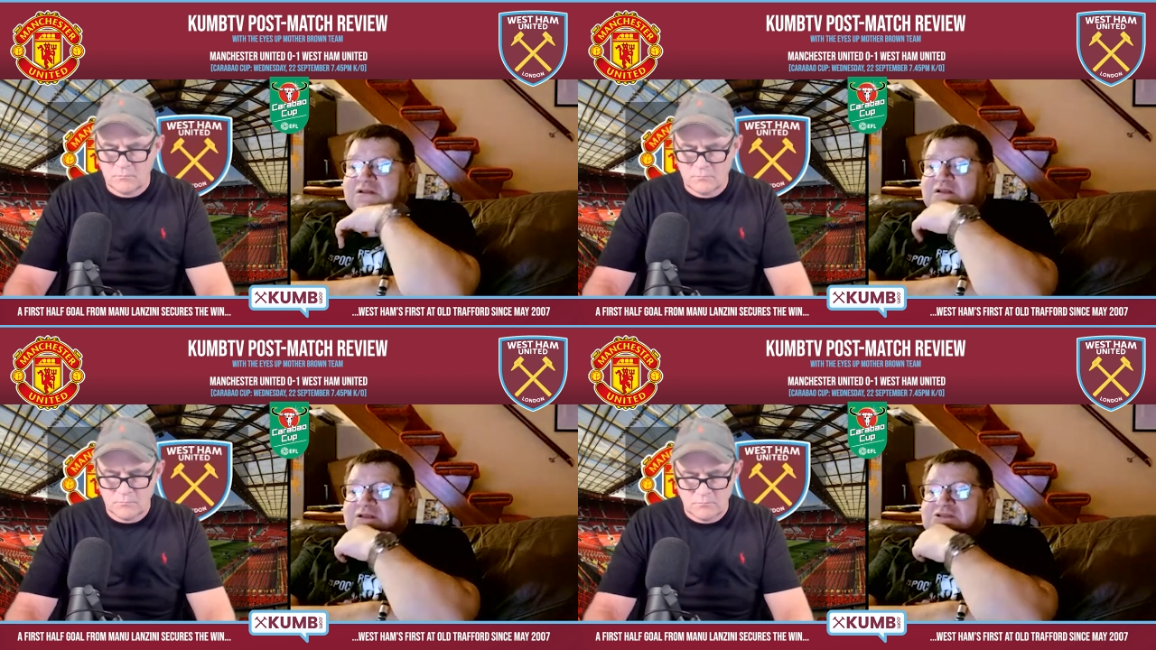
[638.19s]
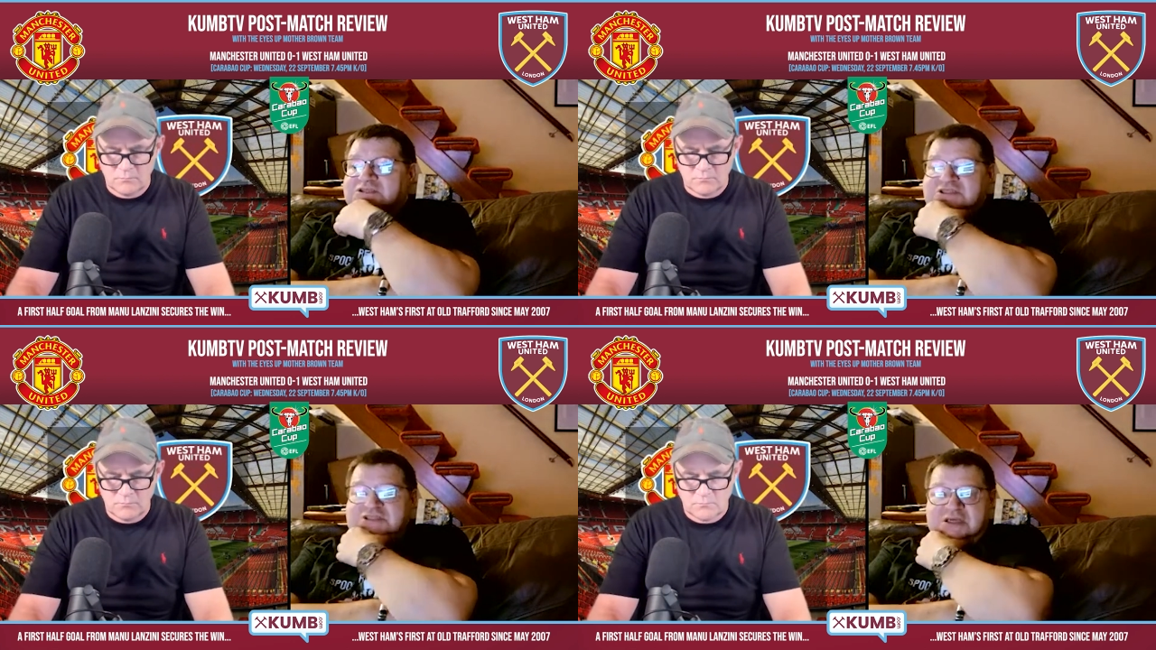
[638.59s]
Speaker 1: the,
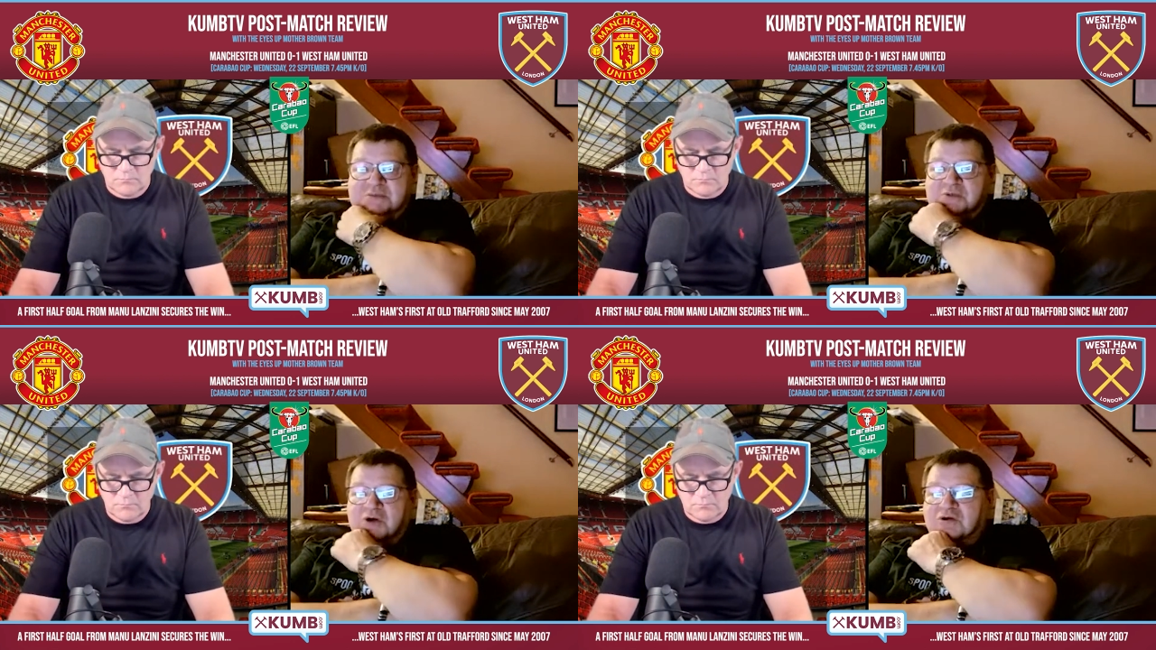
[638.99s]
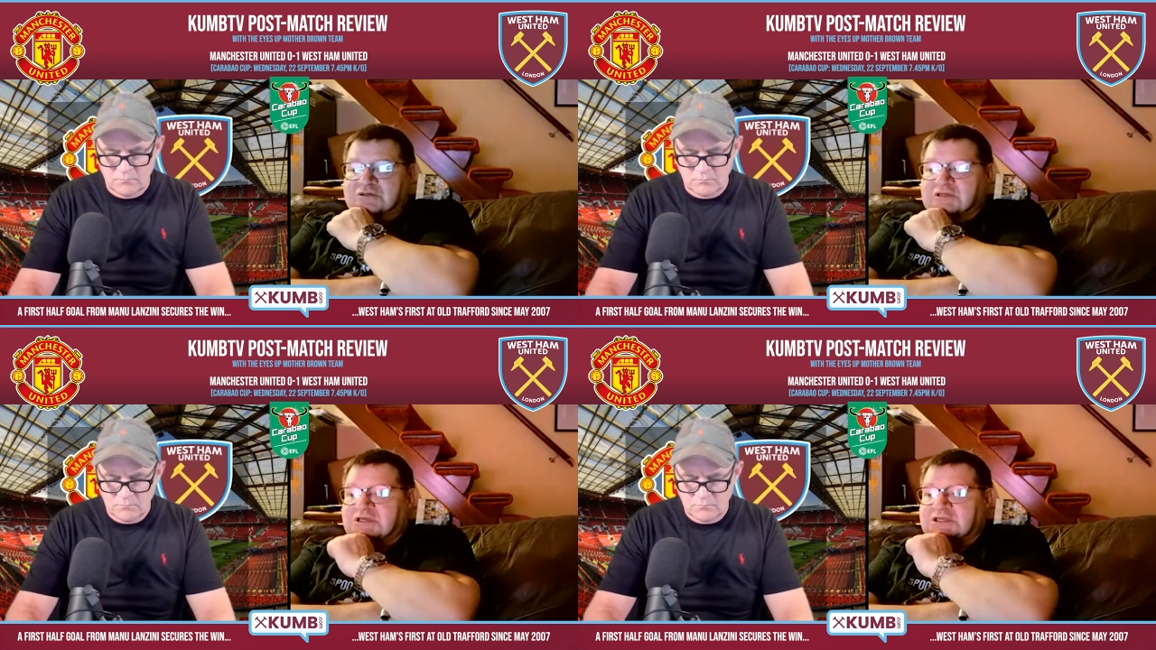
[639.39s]
into the team
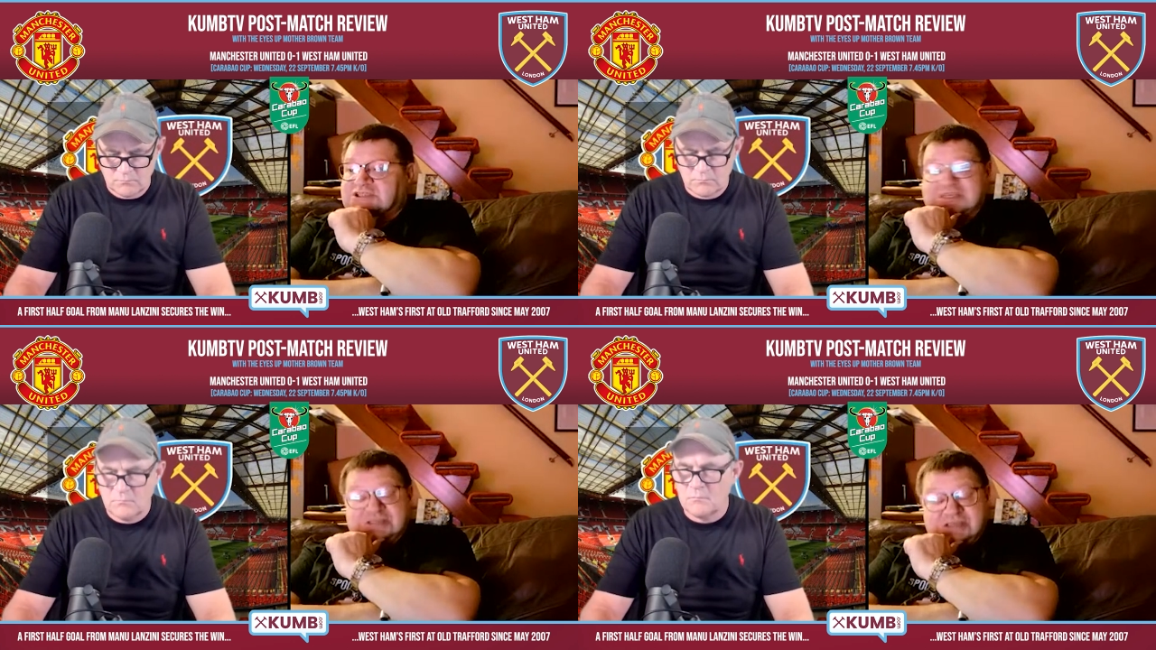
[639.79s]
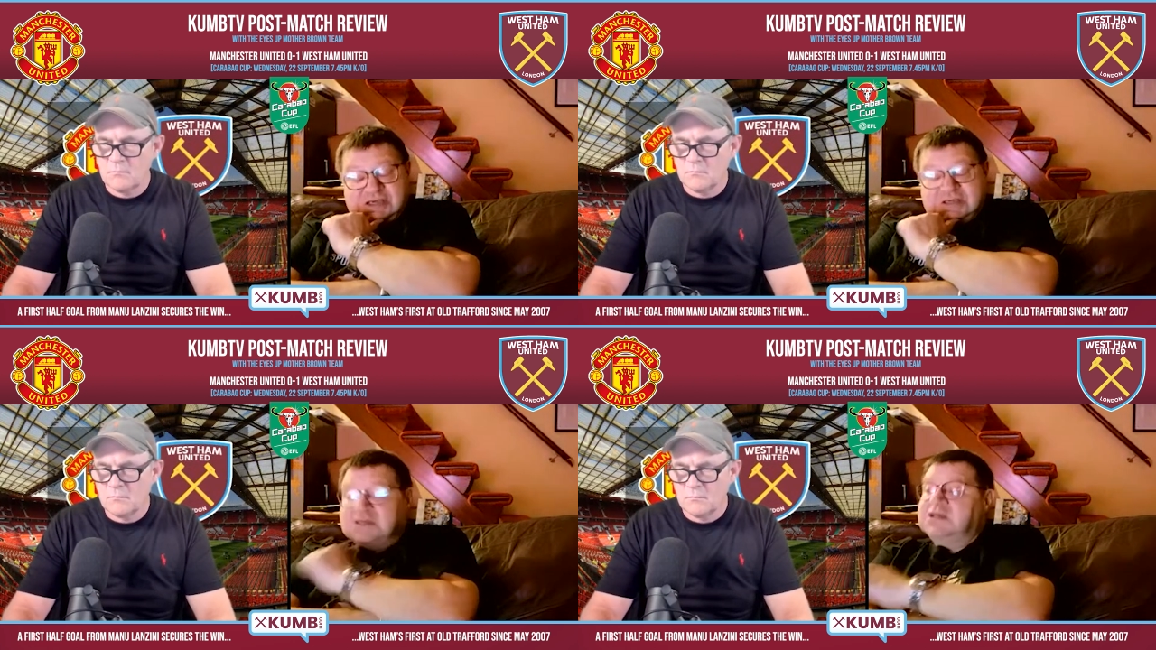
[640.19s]
on uh,
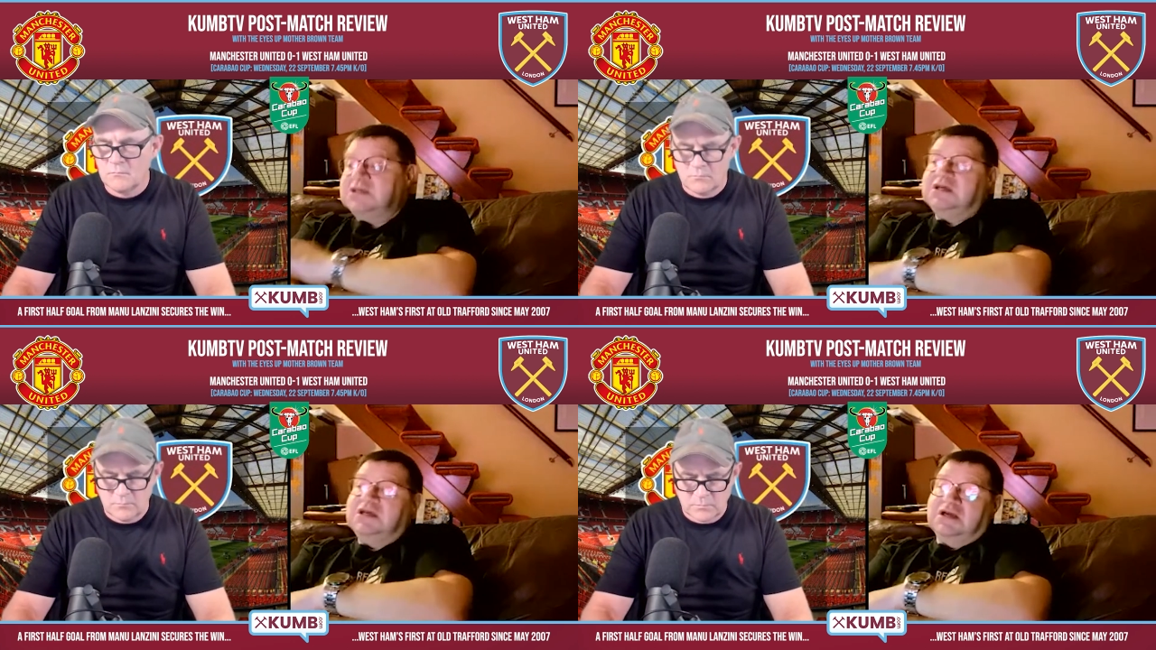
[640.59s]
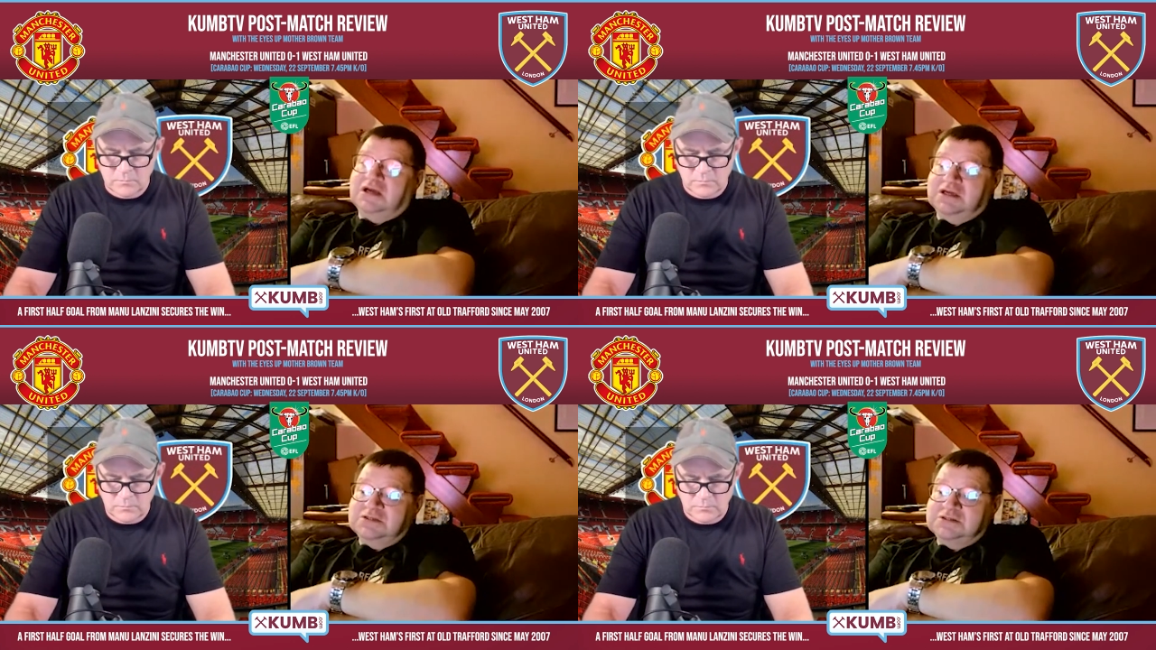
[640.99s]
Saturday,
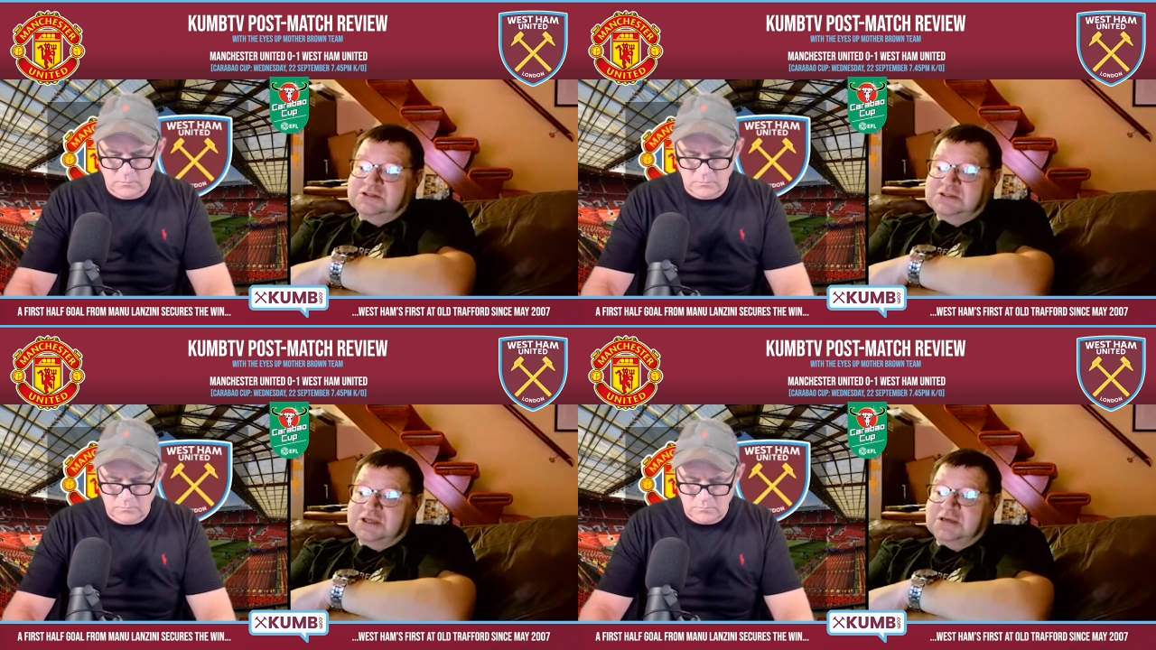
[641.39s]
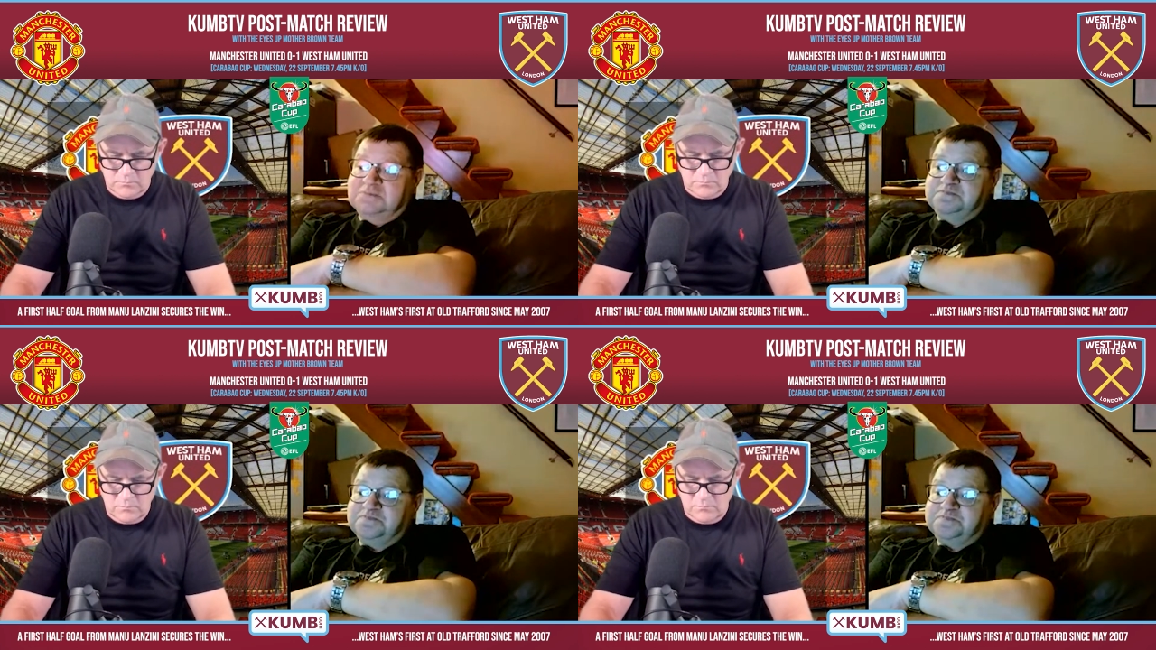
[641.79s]
and um,